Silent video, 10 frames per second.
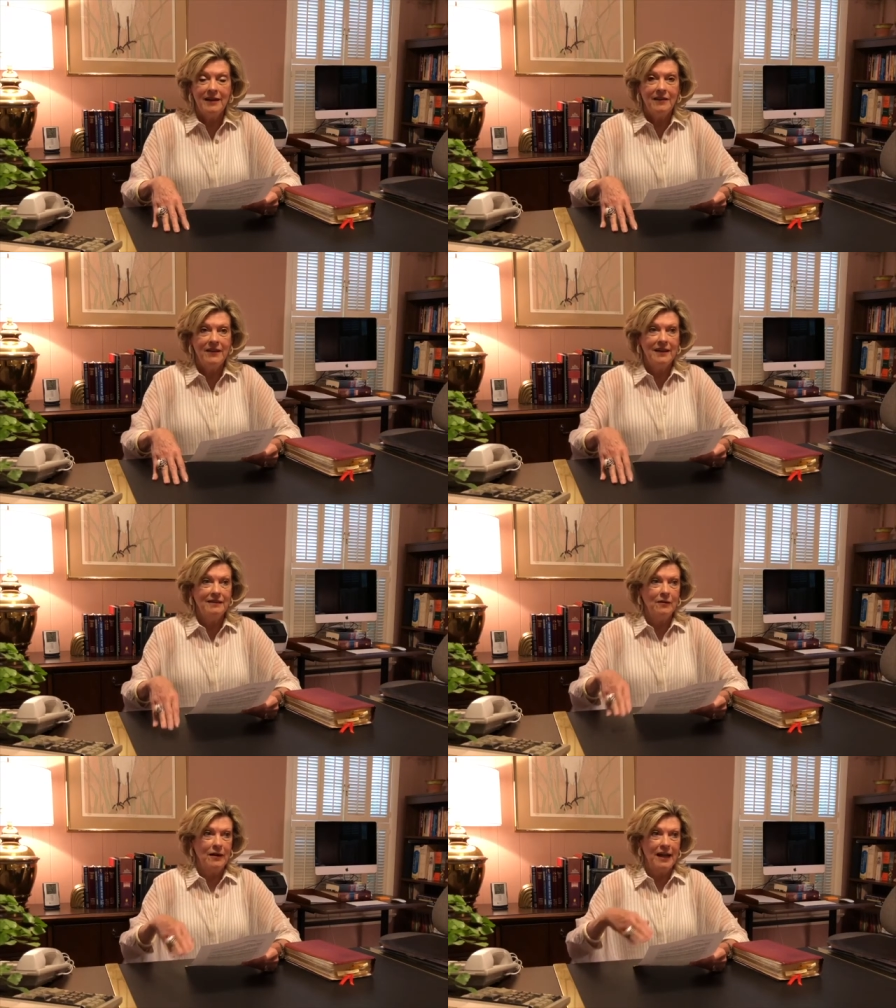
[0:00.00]

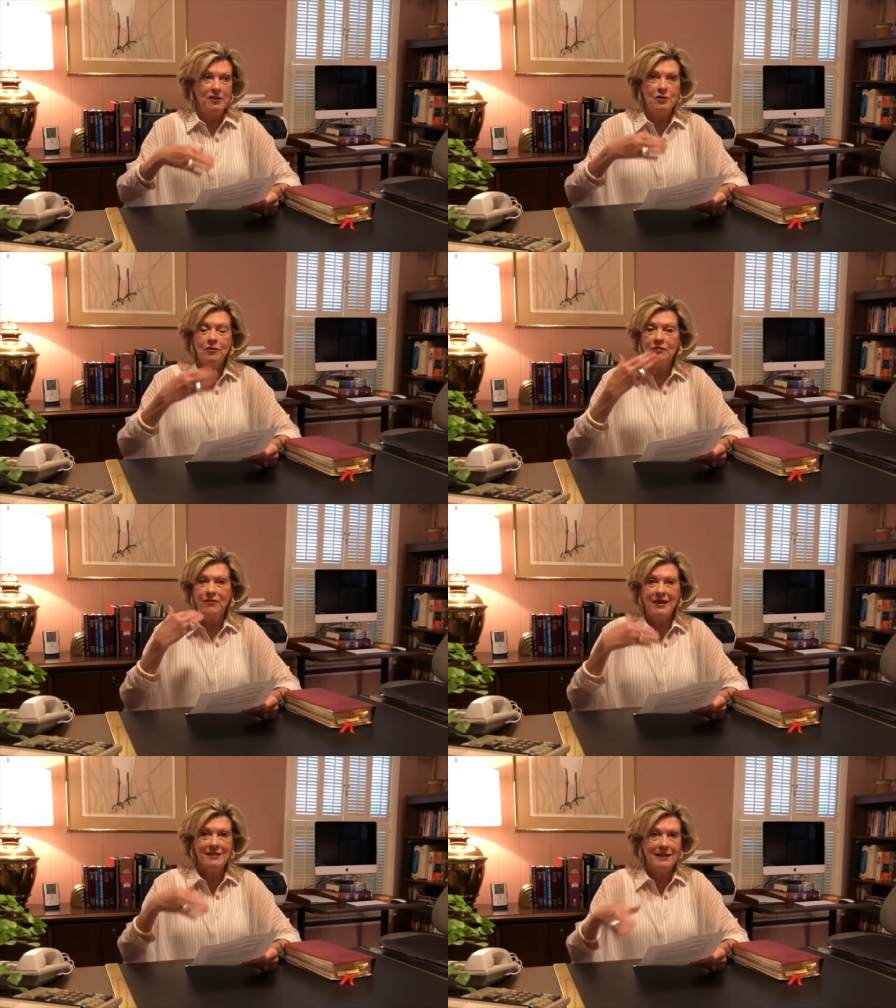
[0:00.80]
then as you
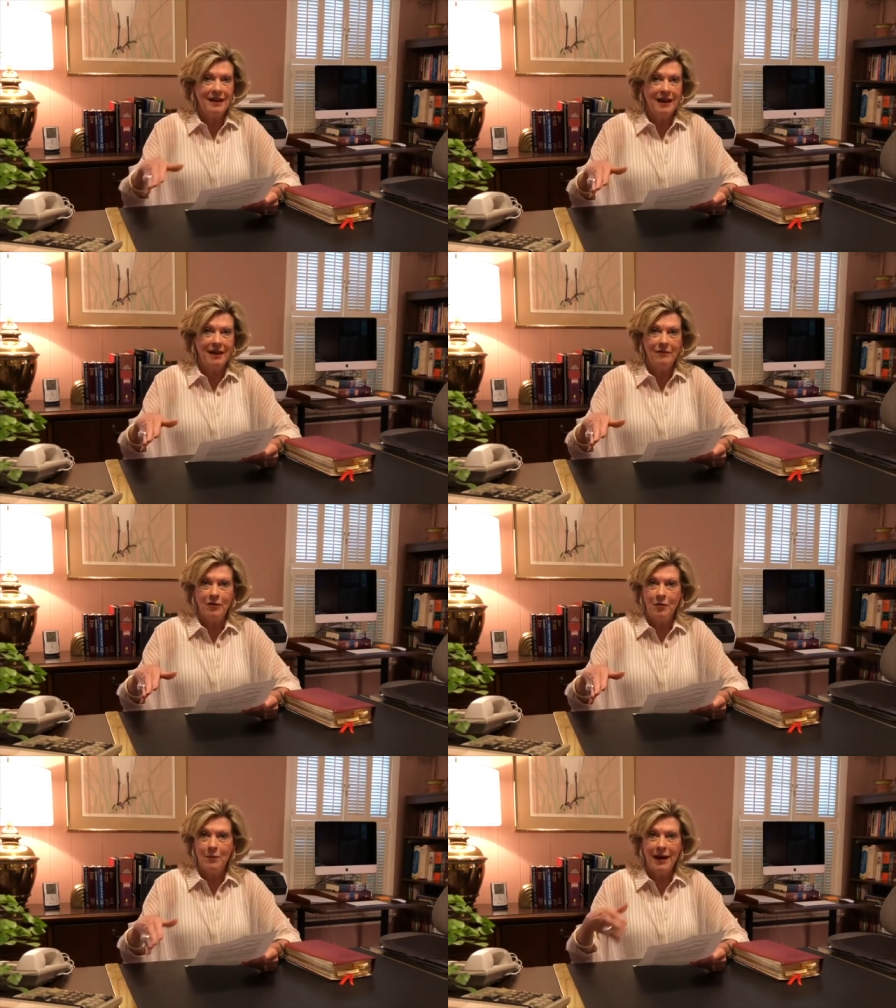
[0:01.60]
confess that out of
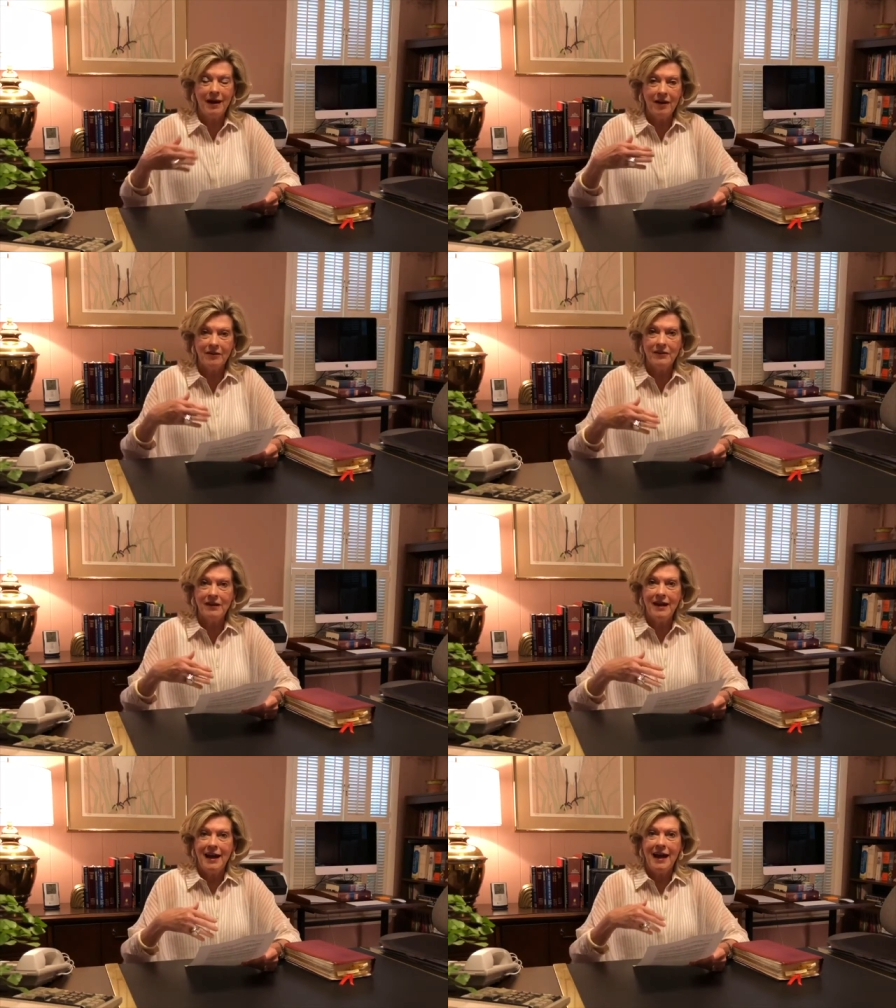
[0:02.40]
your mouth
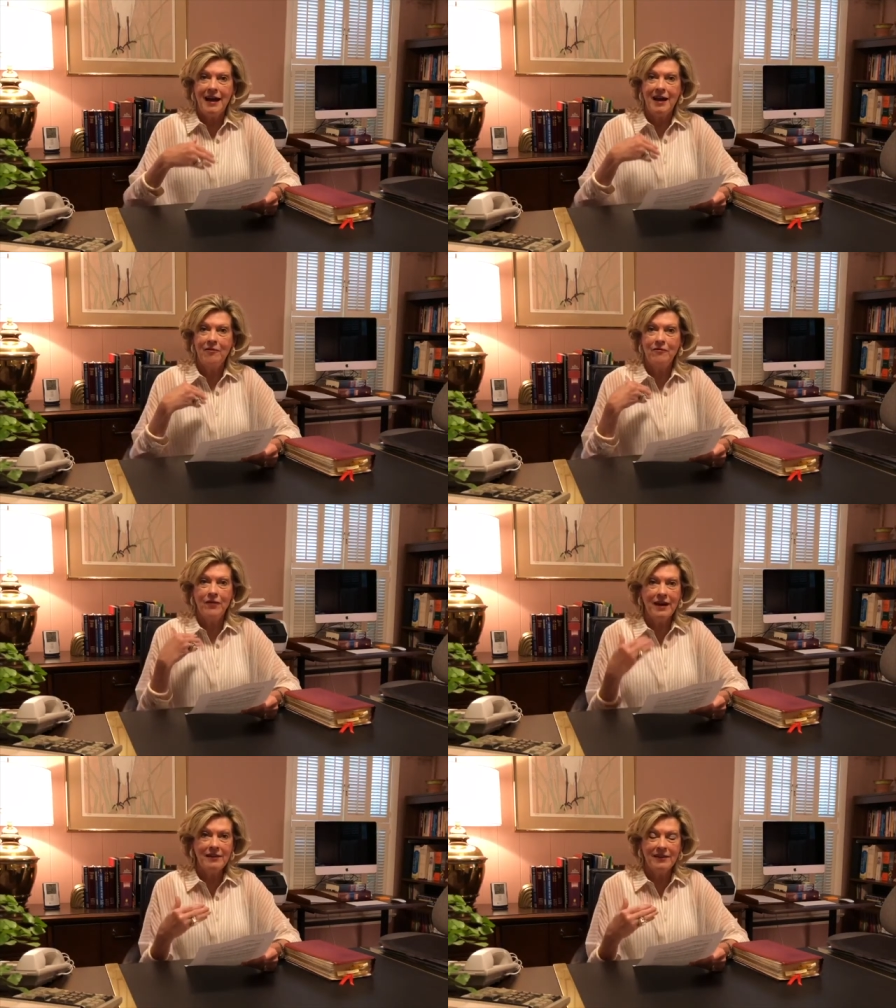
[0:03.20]
and have
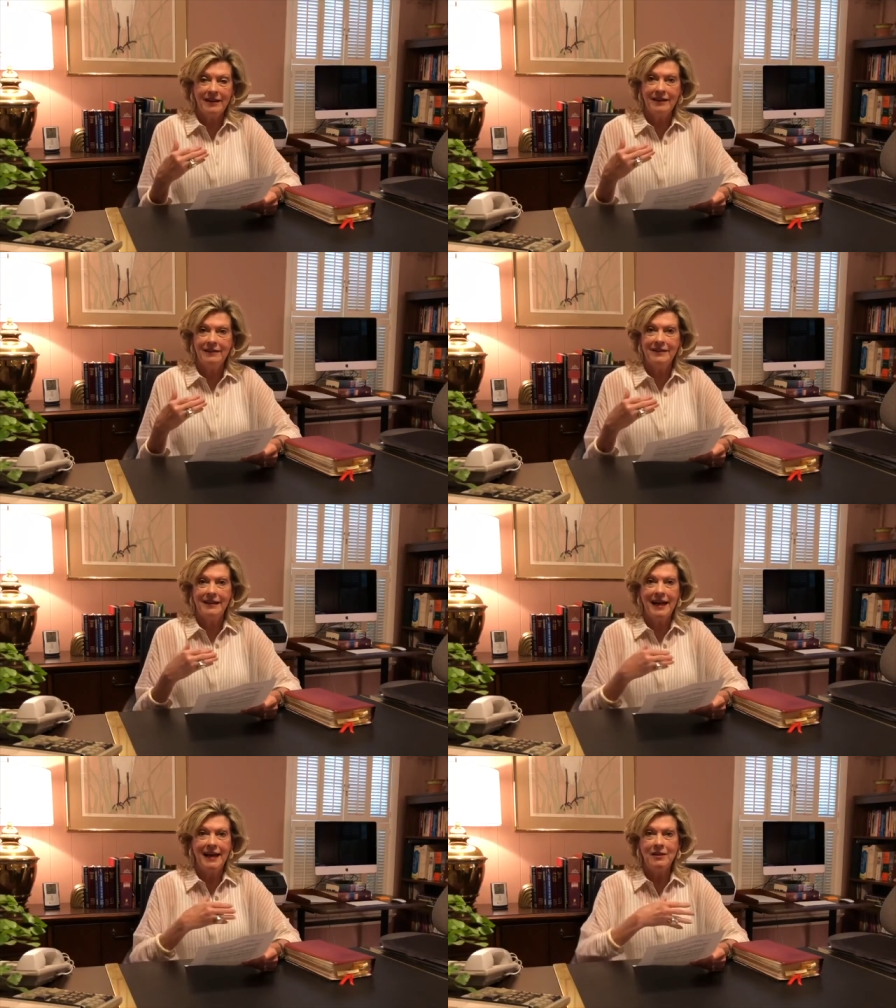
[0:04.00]
faith in it,
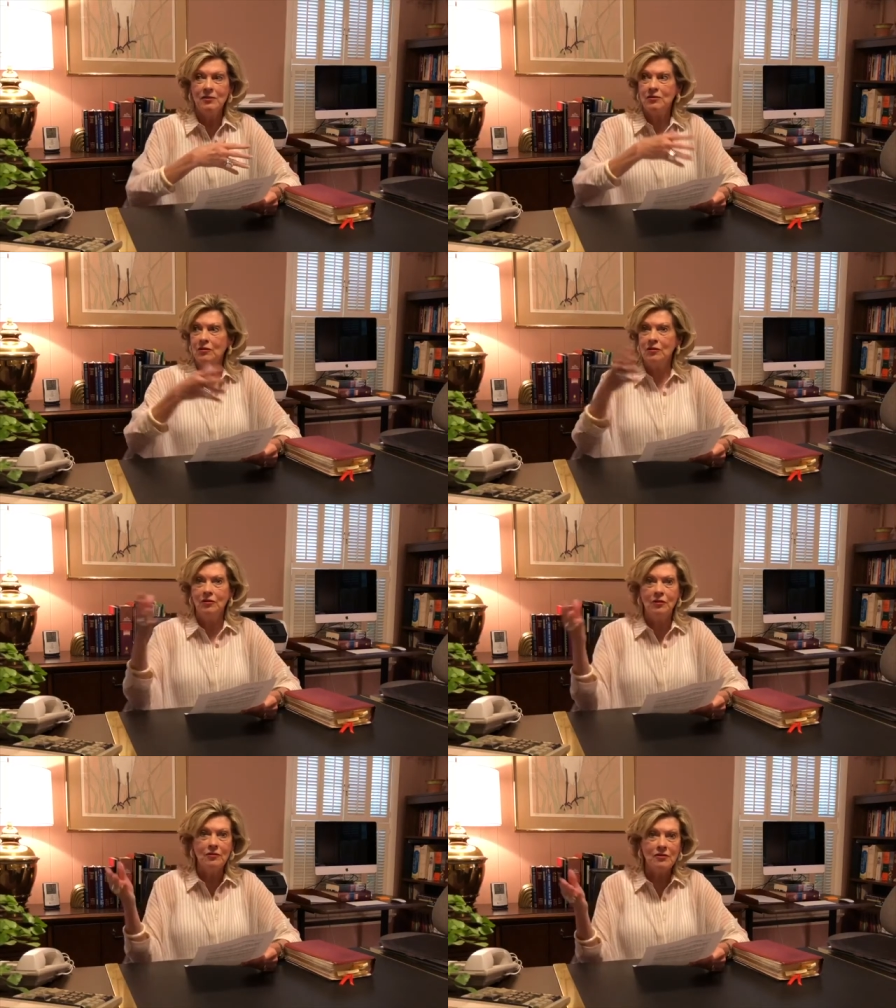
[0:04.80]
then angels are
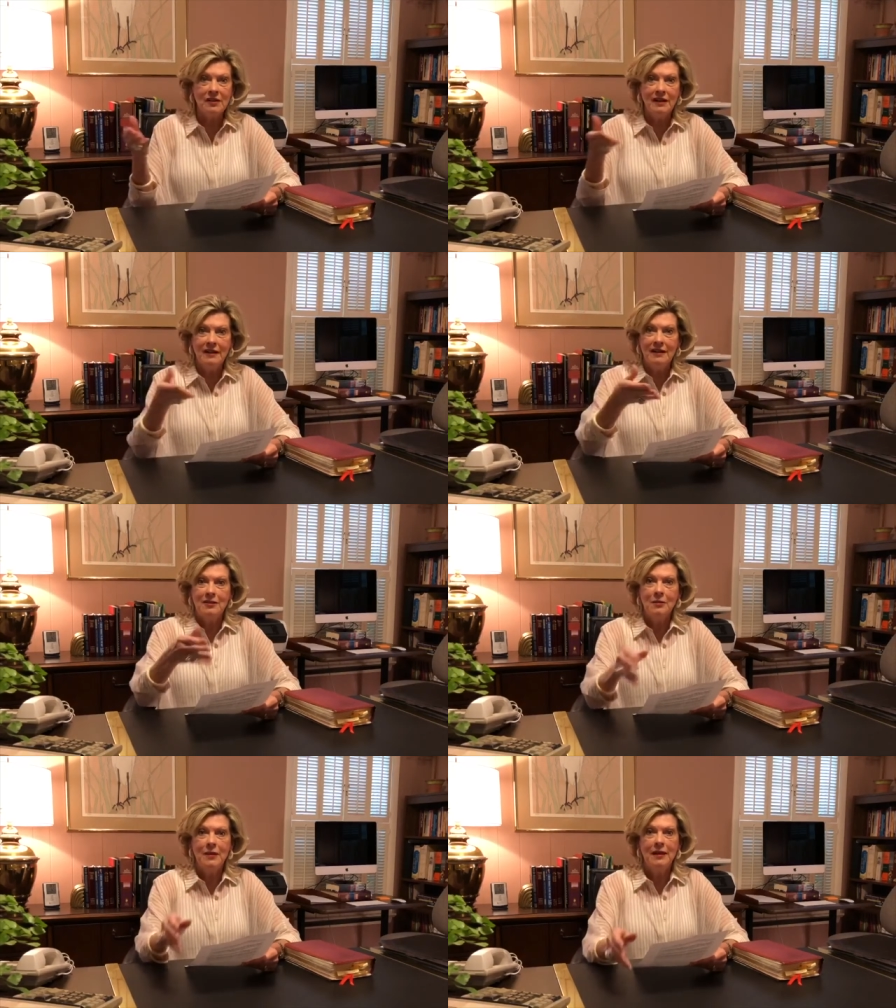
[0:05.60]
loosed
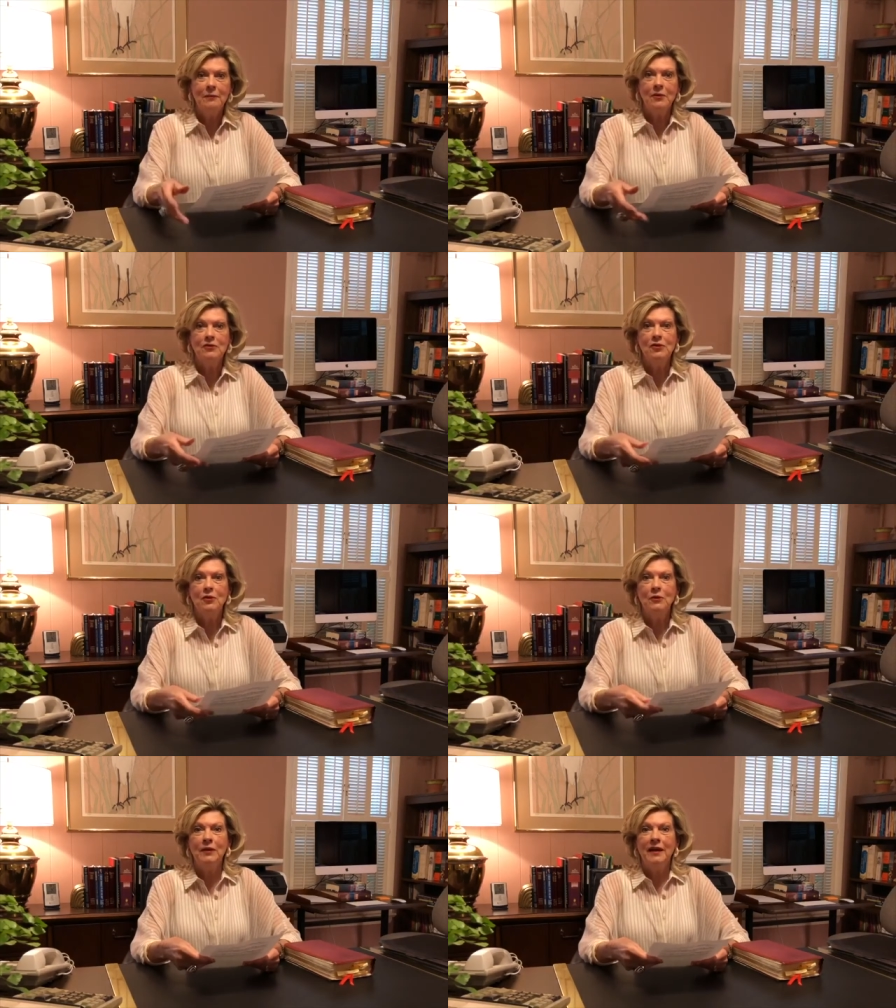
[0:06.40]
to be able
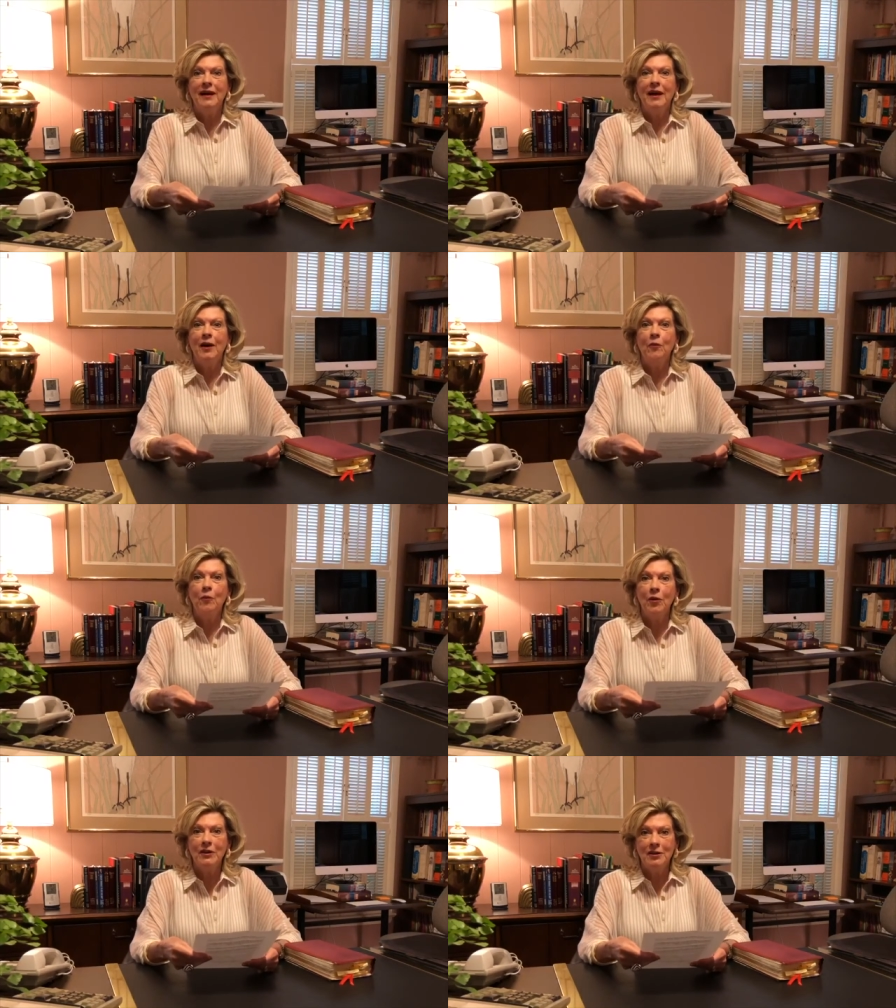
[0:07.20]
to uh,
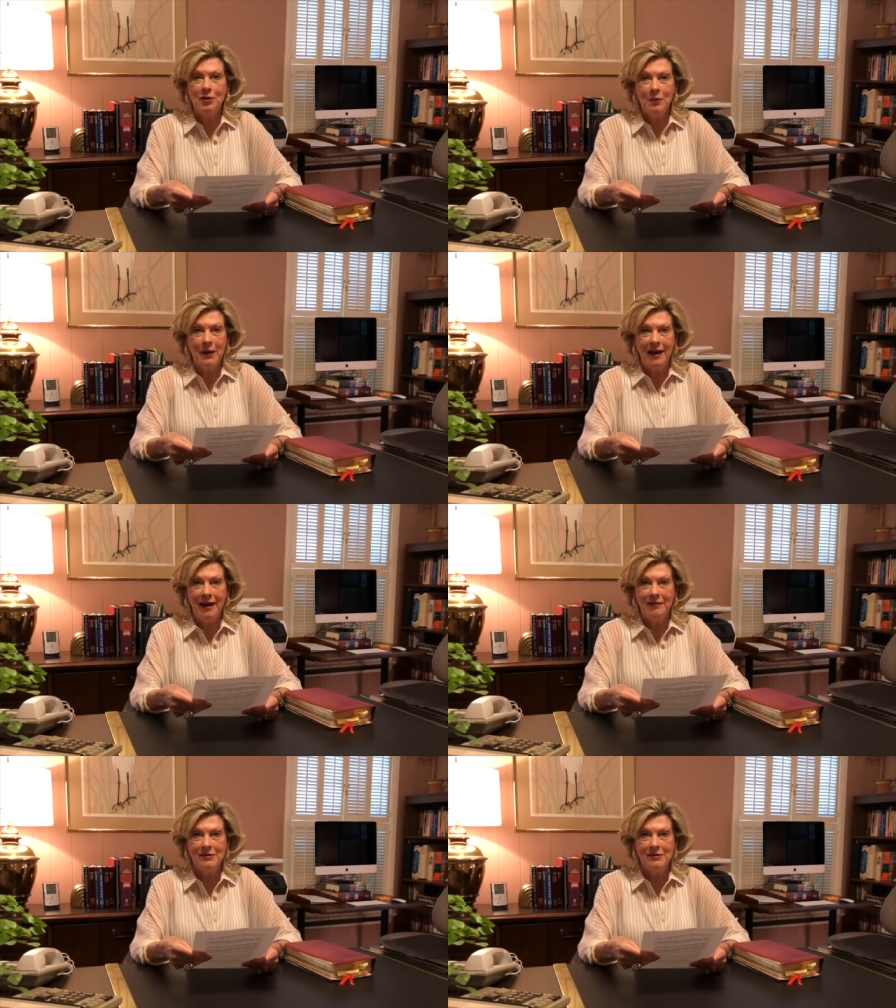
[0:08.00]
work in your behalf.